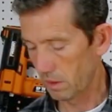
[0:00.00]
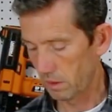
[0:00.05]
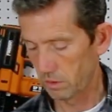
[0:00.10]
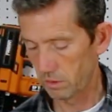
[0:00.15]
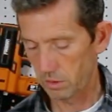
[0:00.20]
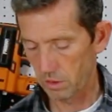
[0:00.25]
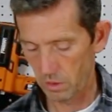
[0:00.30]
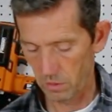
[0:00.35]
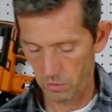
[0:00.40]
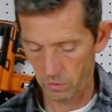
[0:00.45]

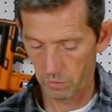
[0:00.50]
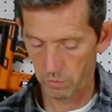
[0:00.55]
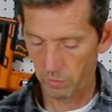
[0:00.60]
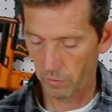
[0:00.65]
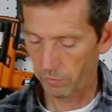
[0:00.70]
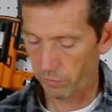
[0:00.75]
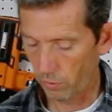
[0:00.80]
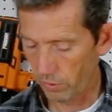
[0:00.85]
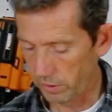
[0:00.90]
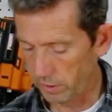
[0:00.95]
So
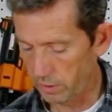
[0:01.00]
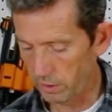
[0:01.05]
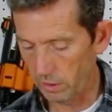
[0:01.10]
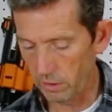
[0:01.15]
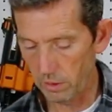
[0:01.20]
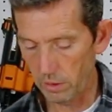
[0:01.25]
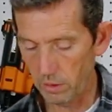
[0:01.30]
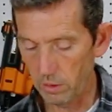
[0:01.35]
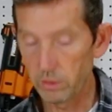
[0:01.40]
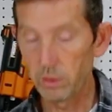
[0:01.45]
before you
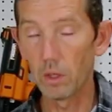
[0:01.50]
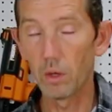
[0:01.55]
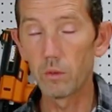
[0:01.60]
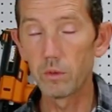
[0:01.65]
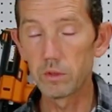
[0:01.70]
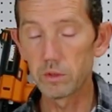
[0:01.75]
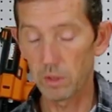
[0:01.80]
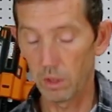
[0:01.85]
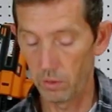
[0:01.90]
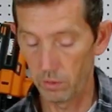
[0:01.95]
turn it on, you
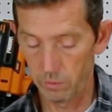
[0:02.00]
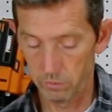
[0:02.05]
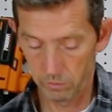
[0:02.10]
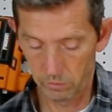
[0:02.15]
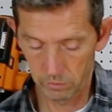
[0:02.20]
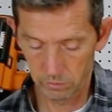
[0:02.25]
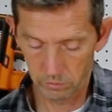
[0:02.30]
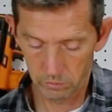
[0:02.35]
always load them.